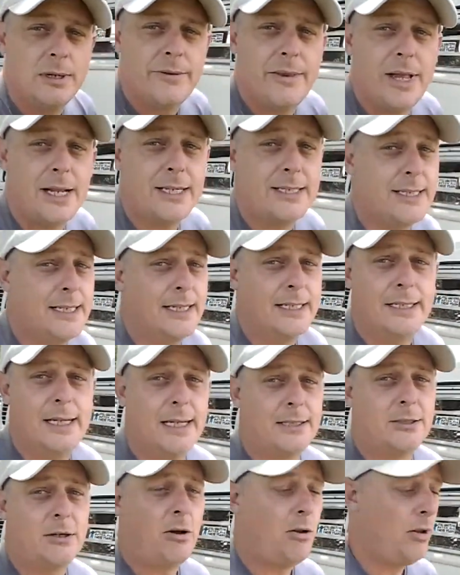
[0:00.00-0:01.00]
That's it.
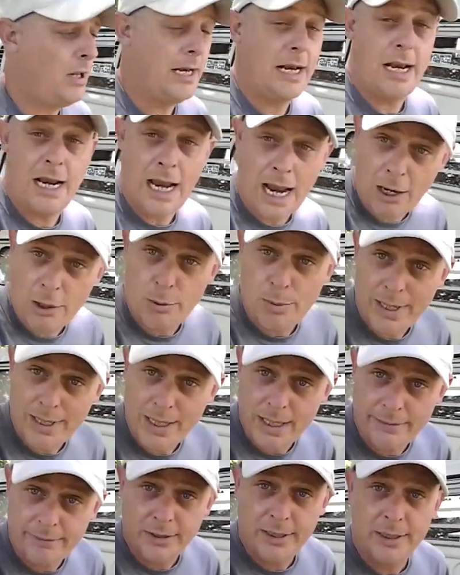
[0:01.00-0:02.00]
That's all. And how do I
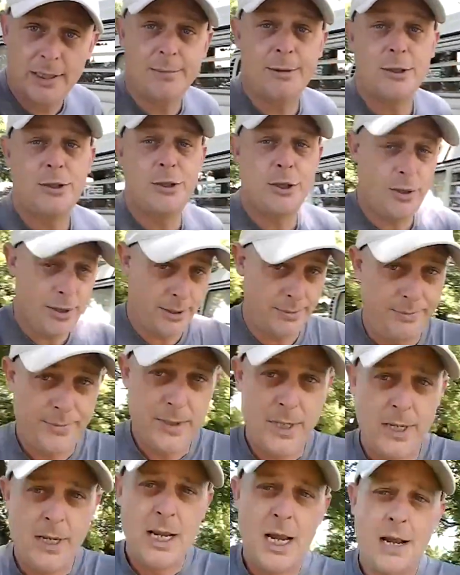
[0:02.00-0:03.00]
level it? Let me show you.
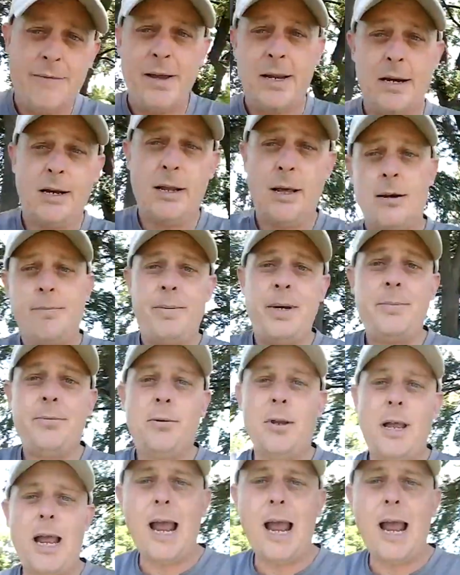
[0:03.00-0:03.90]
I've had a lot of people